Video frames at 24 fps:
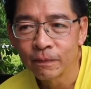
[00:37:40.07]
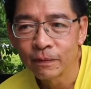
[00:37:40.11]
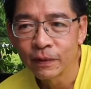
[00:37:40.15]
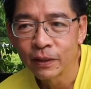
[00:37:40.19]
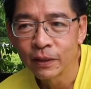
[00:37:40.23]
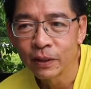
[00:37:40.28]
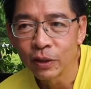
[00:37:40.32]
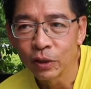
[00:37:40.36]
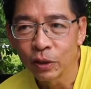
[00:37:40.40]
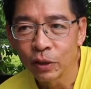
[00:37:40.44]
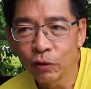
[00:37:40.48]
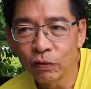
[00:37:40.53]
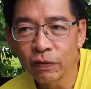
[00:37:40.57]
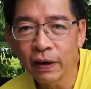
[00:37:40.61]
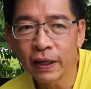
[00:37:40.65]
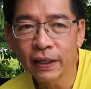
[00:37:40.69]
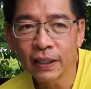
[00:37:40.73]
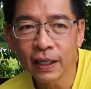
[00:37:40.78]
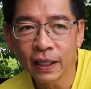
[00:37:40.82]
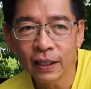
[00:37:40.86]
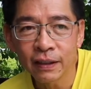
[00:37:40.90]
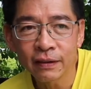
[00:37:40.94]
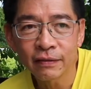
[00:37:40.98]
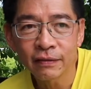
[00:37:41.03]
you find that
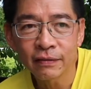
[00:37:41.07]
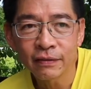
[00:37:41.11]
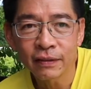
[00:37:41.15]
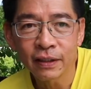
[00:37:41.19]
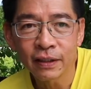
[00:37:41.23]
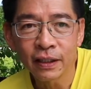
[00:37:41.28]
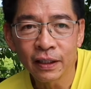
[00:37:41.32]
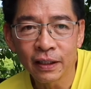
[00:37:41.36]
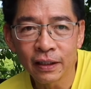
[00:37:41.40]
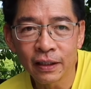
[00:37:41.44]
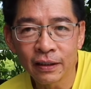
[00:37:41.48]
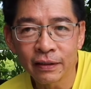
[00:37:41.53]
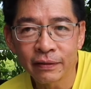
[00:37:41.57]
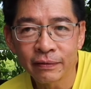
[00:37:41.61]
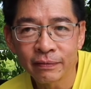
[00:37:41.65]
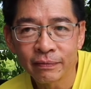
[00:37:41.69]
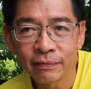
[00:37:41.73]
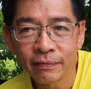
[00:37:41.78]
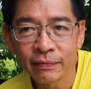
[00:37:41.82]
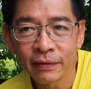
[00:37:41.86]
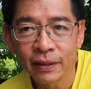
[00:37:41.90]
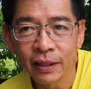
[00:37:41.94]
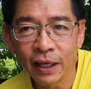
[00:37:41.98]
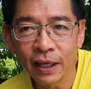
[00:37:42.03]

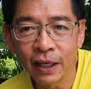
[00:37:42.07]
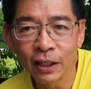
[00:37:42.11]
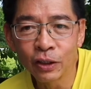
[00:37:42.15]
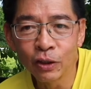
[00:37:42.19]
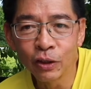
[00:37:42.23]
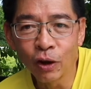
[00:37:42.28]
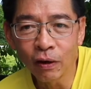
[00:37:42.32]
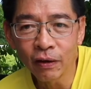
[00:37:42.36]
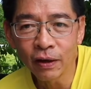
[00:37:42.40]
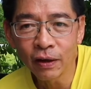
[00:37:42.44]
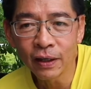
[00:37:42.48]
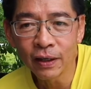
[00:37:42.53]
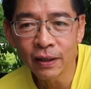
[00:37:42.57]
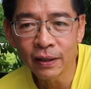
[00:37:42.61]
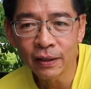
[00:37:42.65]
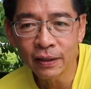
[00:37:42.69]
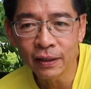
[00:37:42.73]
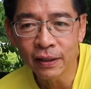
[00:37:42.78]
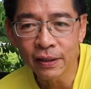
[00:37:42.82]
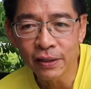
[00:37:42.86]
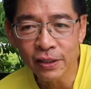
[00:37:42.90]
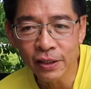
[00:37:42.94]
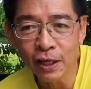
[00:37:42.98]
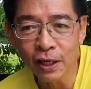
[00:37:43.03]
$1 in
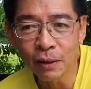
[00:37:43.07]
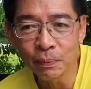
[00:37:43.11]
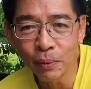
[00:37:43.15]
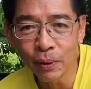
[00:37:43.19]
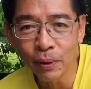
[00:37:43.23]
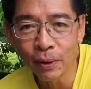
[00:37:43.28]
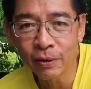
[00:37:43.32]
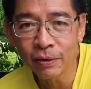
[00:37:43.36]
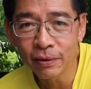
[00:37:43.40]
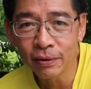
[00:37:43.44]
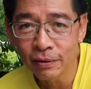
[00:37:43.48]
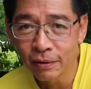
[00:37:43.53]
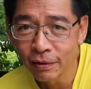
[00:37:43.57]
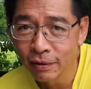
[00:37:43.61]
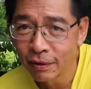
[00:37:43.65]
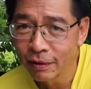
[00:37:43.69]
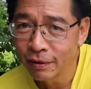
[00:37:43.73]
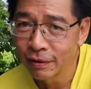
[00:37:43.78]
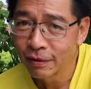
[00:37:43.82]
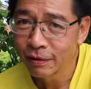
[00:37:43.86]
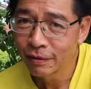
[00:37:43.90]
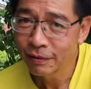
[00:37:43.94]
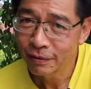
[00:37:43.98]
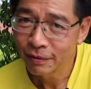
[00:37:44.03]
Singapore,
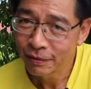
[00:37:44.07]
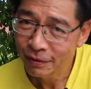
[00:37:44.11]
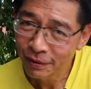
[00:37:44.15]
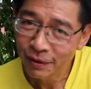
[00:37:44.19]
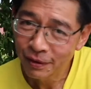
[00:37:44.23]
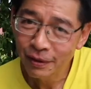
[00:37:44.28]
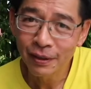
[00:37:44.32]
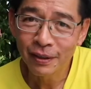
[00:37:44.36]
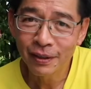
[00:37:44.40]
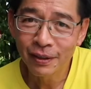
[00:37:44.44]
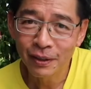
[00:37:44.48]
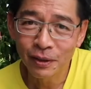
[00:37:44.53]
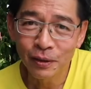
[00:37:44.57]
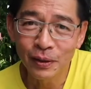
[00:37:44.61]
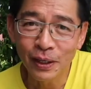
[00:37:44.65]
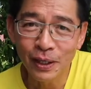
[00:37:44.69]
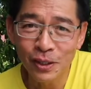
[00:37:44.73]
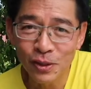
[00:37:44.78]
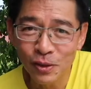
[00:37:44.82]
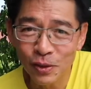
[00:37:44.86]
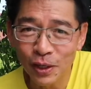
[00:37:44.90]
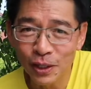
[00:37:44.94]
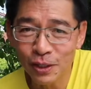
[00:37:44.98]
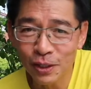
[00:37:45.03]
you can
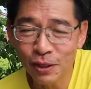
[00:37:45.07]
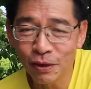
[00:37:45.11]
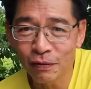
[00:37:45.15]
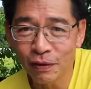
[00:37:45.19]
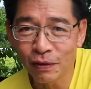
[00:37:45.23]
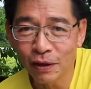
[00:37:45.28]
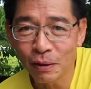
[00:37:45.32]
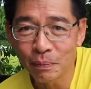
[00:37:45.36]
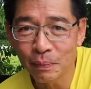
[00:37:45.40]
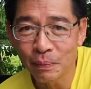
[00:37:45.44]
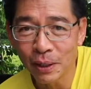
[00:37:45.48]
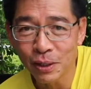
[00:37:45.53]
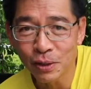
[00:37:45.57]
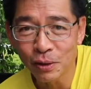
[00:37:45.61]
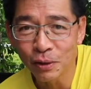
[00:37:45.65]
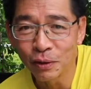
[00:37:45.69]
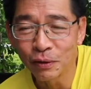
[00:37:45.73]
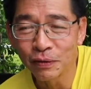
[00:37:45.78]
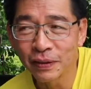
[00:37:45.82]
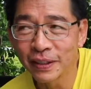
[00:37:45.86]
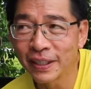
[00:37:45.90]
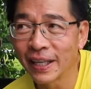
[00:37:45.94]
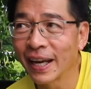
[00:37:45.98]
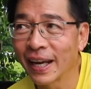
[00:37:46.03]
stretch it very much over
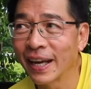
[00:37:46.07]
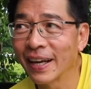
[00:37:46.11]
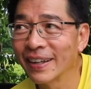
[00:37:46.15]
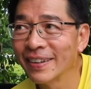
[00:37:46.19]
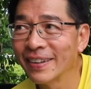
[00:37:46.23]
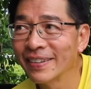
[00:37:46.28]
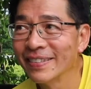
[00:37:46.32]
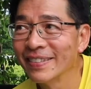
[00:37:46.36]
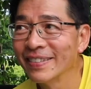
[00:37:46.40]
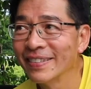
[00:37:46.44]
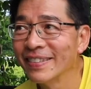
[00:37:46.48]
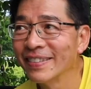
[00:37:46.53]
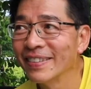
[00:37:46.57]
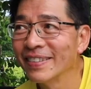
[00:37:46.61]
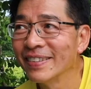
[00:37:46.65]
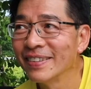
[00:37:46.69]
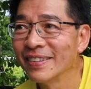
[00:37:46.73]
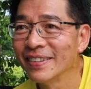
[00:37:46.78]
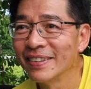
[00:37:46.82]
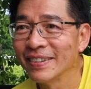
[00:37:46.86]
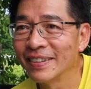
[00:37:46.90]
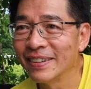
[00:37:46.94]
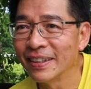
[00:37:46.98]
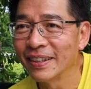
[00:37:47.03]
there.
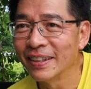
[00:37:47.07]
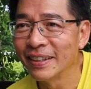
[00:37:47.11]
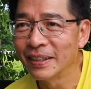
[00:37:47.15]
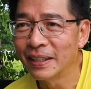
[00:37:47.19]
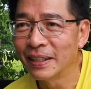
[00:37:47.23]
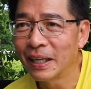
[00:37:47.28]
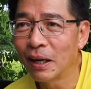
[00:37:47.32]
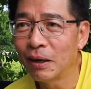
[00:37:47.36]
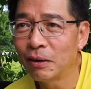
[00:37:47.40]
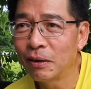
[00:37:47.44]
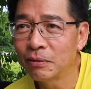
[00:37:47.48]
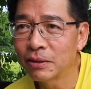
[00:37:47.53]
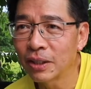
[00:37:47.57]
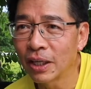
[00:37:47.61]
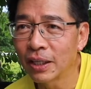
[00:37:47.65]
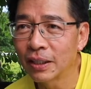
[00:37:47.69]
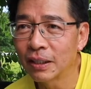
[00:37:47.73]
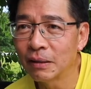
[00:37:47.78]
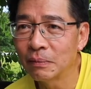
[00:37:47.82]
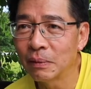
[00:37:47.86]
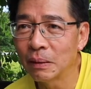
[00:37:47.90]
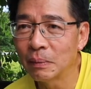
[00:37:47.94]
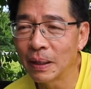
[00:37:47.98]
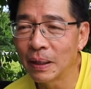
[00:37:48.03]
Now China may
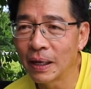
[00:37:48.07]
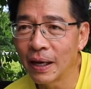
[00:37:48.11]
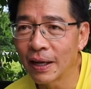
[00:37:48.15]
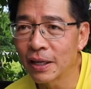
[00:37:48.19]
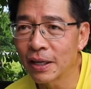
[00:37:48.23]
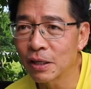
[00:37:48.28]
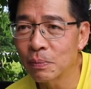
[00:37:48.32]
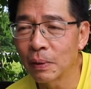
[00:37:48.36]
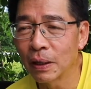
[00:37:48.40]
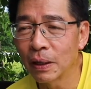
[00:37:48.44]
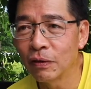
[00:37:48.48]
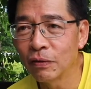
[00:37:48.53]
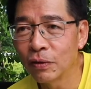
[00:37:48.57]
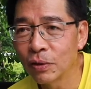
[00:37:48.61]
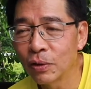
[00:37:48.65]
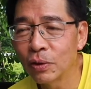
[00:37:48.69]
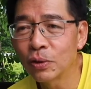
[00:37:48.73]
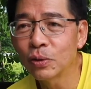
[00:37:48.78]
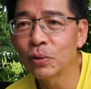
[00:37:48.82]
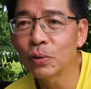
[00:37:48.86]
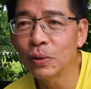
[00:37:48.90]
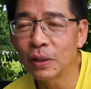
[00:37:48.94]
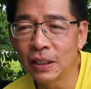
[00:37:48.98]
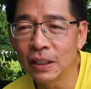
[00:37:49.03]
be less, but if you go to
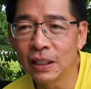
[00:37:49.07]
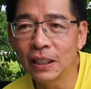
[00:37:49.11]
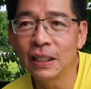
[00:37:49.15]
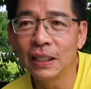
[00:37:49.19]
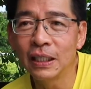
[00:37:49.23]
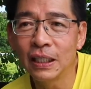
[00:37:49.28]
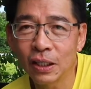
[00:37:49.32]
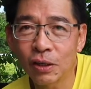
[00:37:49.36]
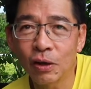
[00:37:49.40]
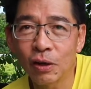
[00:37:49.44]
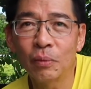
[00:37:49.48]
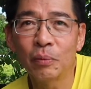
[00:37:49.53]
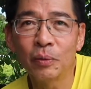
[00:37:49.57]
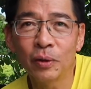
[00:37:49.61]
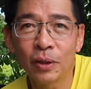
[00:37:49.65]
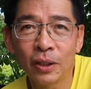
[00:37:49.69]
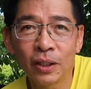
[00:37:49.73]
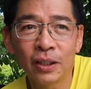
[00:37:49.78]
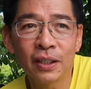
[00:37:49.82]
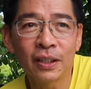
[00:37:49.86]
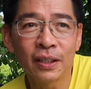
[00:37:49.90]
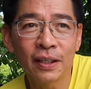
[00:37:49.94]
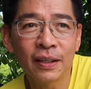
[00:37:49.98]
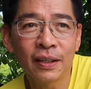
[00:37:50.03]
a needy
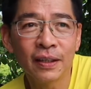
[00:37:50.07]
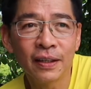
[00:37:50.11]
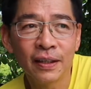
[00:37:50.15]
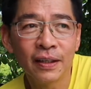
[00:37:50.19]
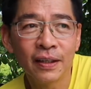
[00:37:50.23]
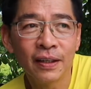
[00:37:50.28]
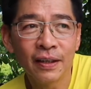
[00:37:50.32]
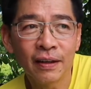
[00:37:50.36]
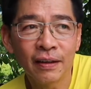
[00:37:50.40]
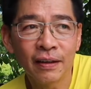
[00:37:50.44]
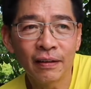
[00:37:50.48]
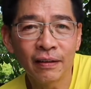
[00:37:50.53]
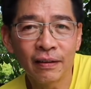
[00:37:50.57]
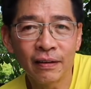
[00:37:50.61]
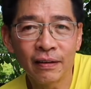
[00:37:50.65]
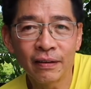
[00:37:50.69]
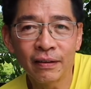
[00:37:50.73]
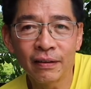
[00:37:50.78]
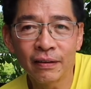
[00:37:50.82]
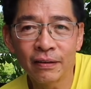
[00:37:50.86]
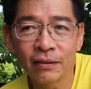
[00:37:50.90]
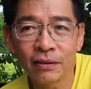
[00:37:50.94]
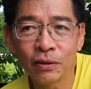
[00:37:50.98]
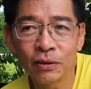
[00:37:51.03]
community,
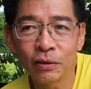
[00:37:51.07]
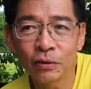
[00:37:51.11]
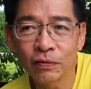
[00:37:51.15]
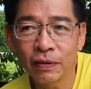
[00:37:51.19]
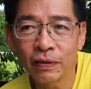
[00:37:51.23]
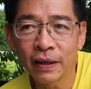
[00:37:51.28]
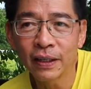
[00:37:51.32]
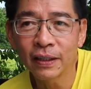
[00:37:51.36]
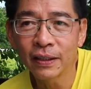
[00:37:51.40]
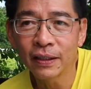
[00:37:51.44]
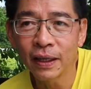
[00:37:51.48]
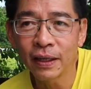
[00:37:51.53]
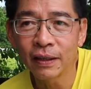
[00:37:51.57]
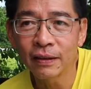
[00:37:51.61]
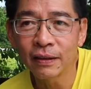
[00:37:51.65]
you find that